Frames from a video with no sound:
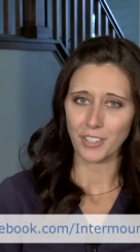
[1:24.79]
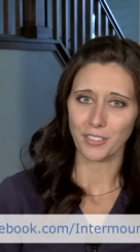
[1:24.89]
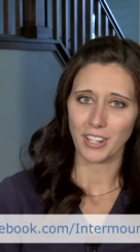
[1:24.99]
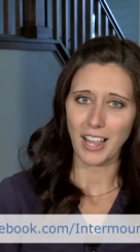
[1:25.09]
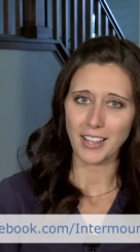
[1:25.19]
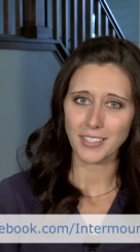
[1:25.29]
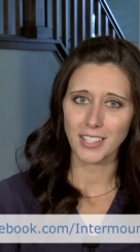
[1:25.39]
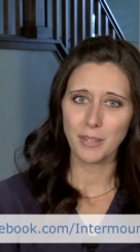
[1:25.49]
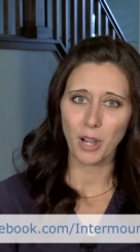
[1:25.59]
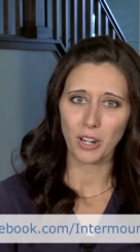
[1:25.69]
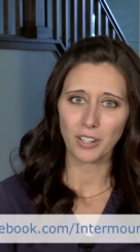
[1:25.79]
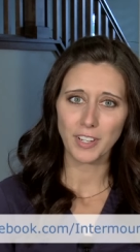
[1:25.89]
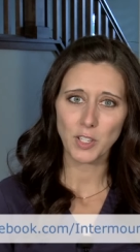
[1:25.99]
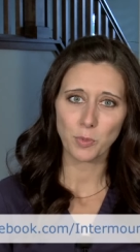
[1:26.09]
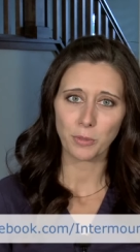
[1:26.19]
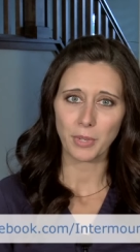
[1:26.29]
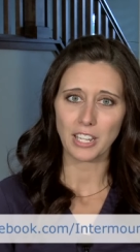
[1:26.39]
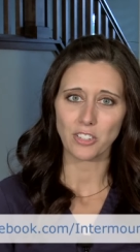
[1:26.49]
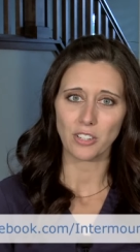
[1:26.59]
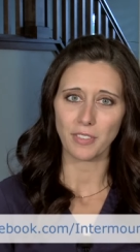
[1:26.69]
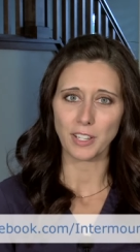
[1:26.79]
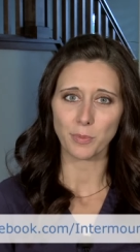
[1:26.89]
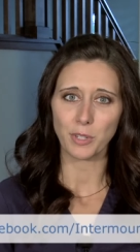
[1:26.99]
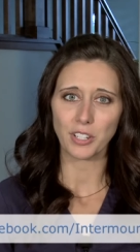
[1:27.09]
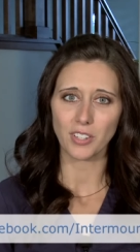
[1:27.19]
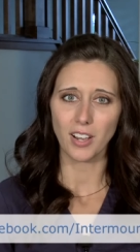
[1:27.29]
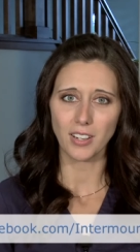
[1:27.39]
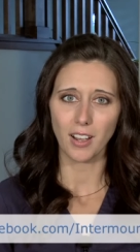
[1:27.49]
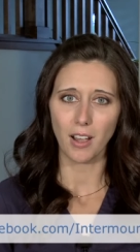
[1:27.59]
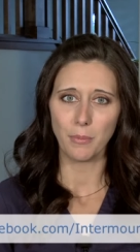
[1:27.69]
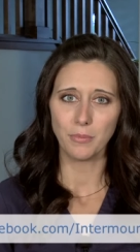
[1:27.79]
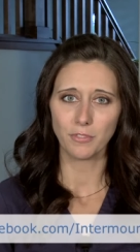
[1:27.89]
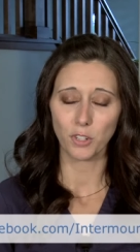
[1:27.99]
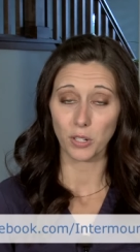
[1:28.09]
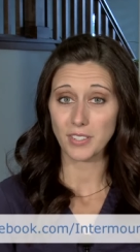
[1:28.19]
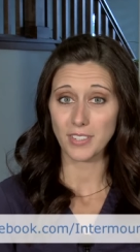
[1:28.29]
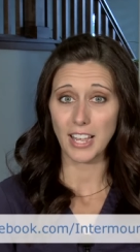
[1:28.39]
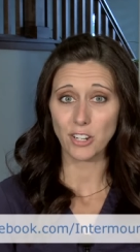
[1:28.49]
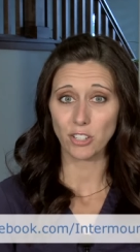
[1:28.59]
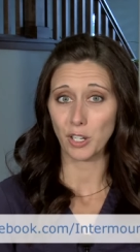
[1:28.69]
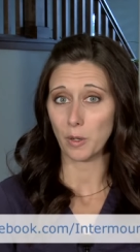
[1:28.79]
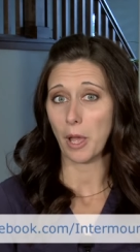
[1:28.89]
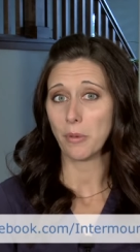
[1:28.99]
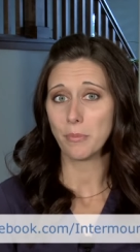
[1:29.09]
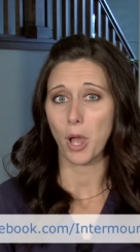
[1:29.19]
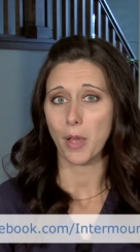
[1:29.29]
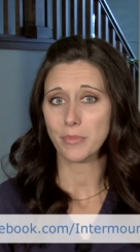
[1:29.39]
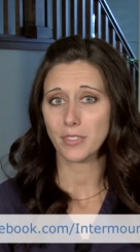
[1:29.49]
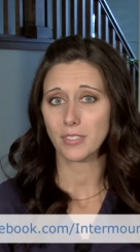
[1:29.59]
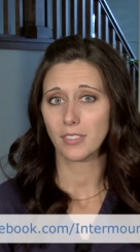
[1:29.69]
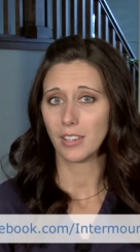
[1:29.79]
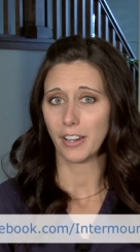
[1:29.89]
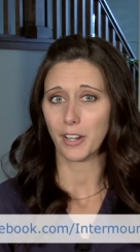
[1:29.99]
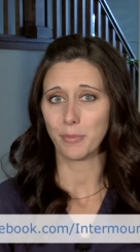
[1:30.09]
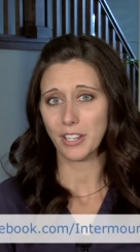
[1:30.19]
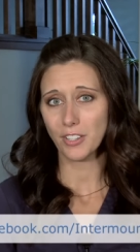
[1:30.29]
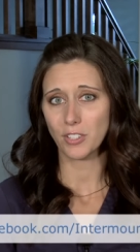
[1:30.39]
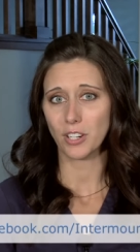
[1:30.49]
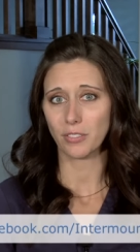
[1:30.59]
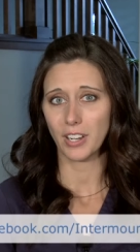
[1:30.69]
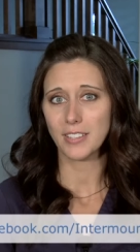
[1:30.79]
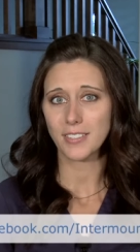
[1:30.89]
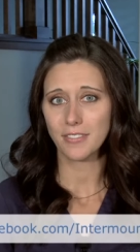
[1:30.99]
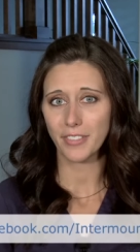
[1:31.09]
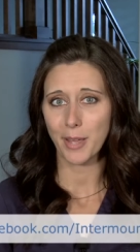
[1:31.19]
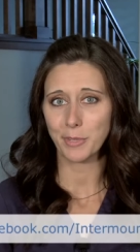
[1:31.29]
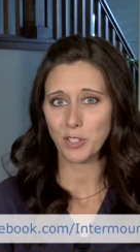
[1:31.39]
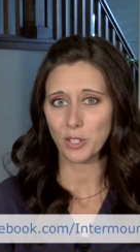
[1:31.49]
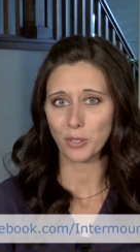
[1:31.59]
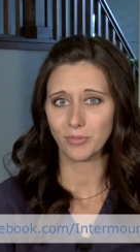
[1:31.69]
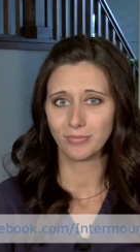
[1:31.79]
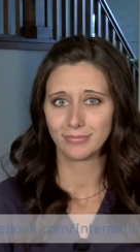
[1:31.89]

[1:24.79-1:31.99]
feel free to ask them on our Facebook page at facebook.com forward slash intermountain moms and recommend us to your friends and family too.